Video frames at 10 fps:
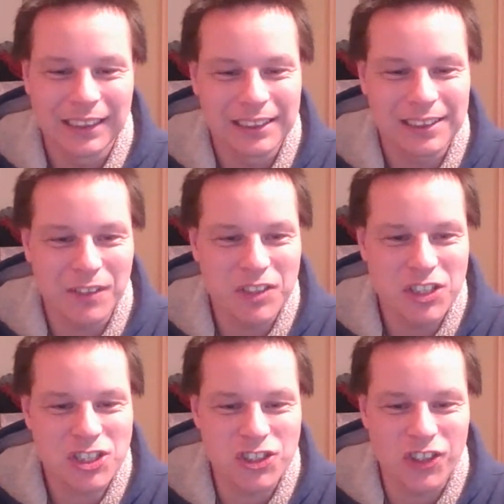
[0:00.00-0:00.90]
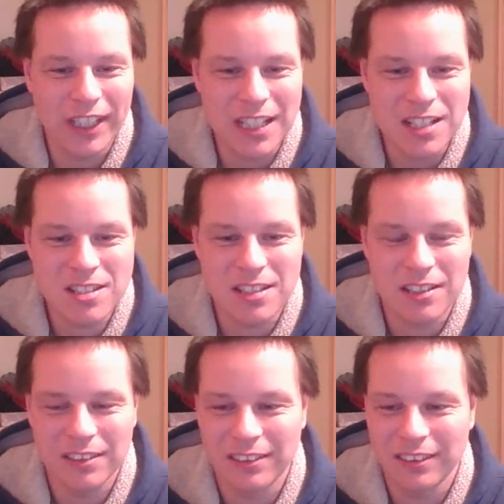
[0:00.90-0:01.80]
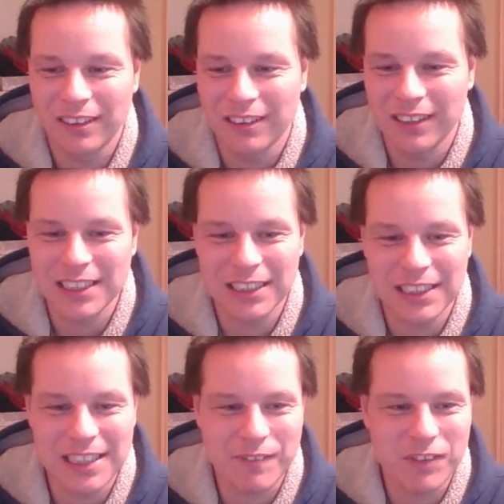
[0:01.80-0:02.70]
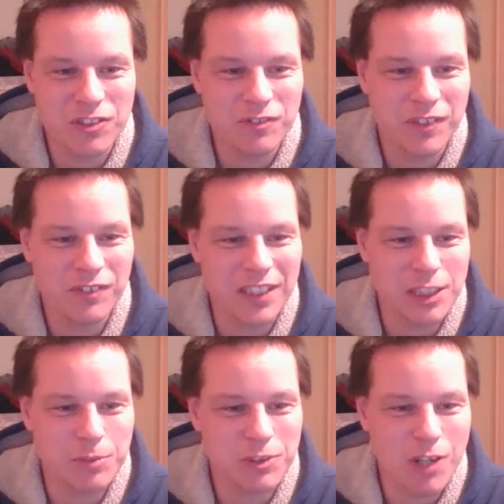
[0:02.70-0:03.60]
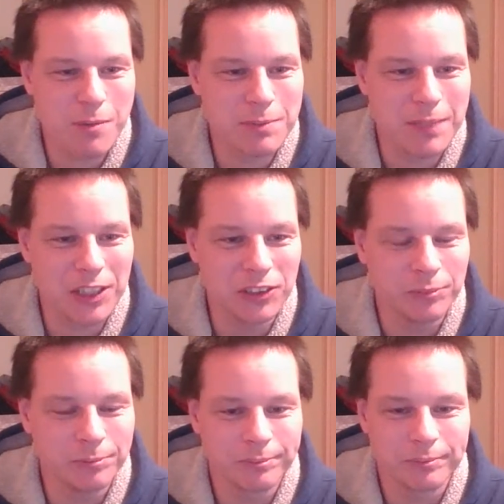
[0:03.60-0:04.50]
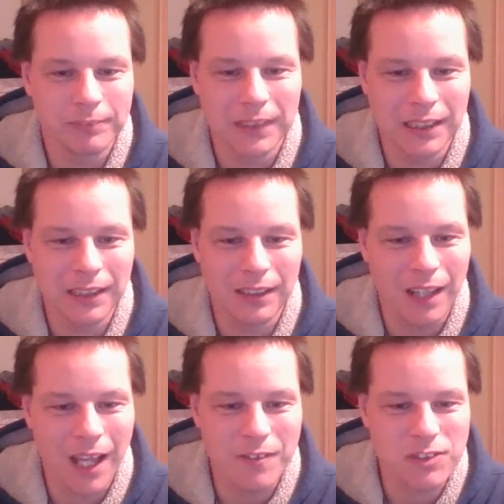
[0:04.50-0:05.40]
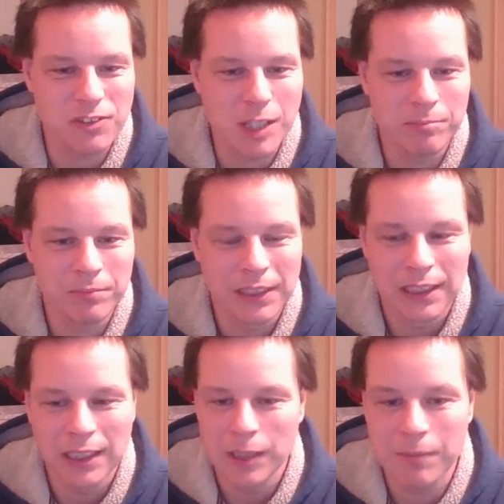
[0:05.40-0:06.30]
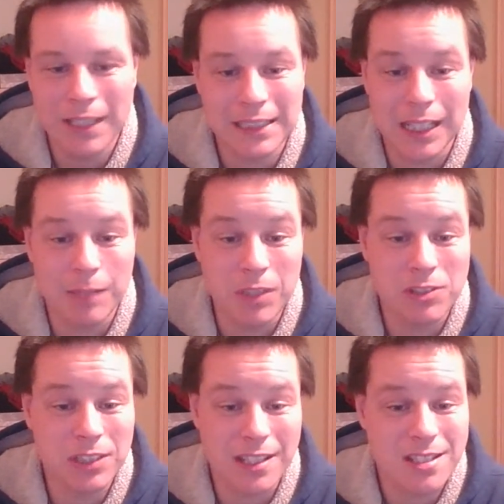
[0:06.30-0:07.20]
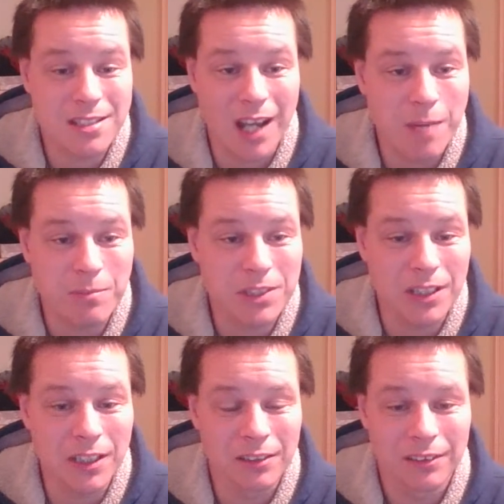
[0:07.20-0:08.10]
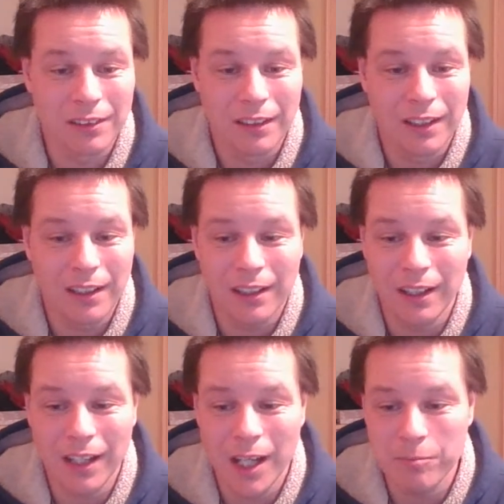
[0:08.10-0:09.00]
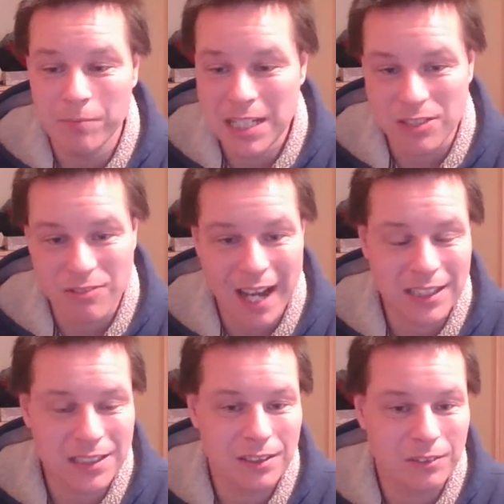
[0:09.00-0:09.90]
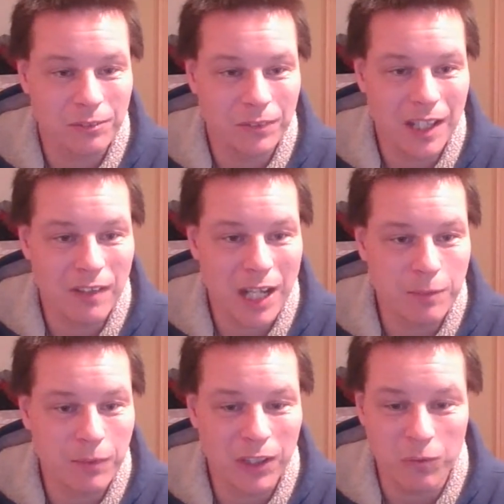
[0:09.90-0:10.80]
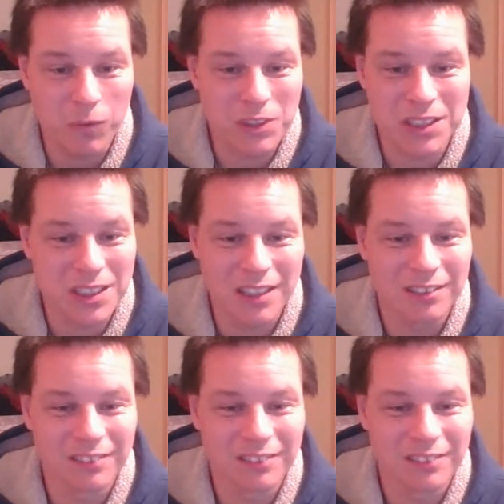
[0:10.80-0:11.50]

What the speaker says: So if you're just joining us, this is the 750 subscriber special live stream. Basically, I'm using this time to interact with anybody that wants to